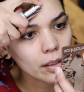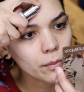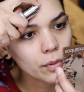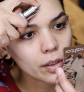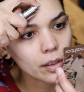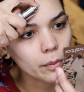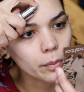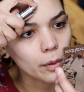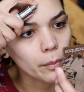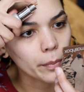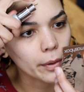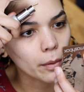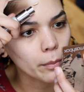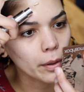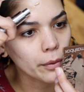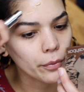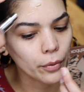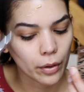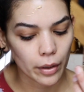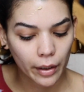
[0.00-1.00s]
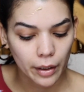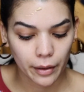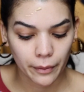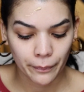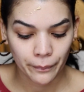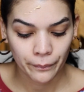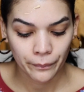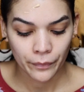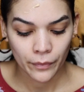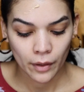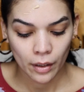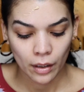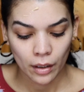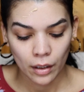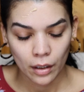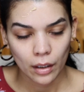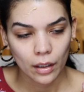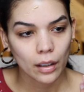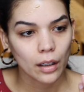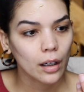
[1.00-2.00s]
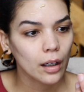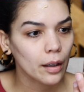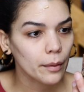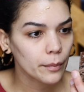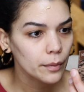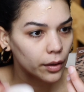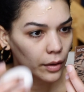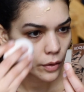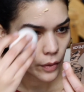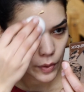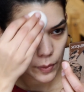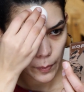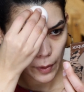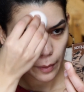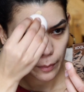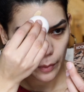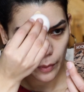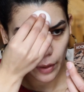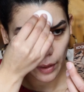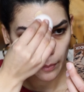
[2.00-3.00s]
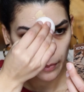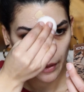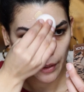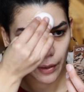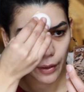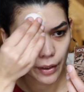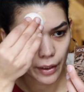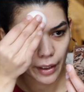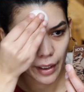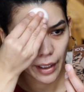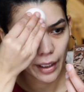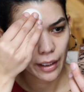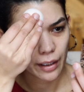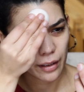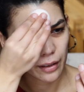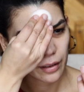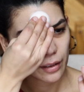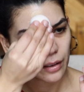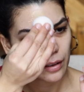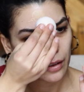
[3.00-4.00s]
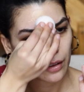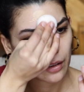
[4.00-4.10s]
I'm just going to pump it on my forehead and use my beauty blender, and